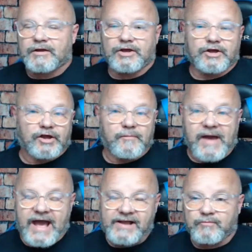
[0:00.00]
You can go
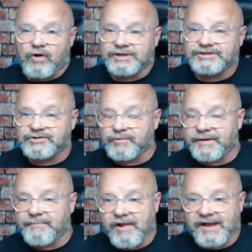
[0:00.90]
back and watch the
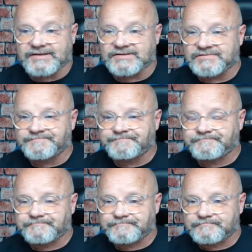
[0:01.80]
replays.
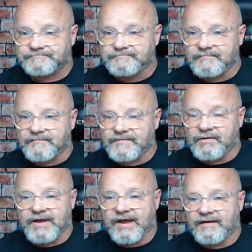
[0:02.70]

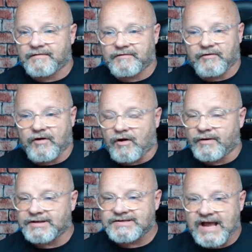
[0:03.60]
Okay, they're
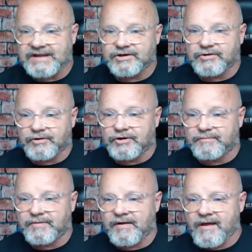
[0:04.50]
all inside the
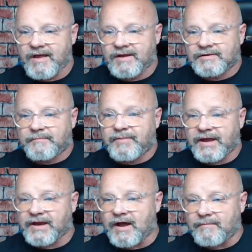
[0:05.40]
group.
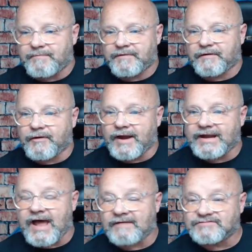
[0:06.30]
Pick up the
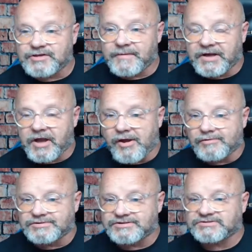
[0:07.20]
Great Live Streaming
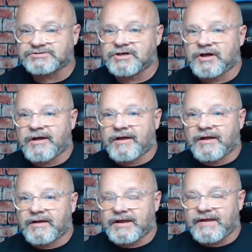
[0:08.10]
Hoax.
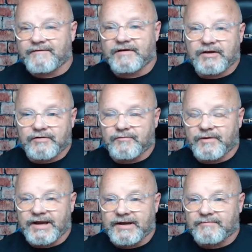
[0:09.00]
Give it a good
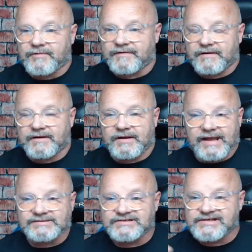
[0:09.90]
read within the
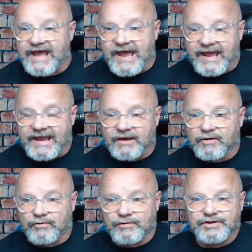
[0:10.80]
next day
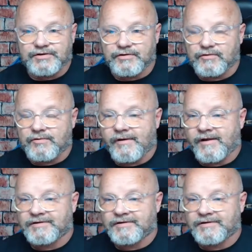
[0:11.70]
or two.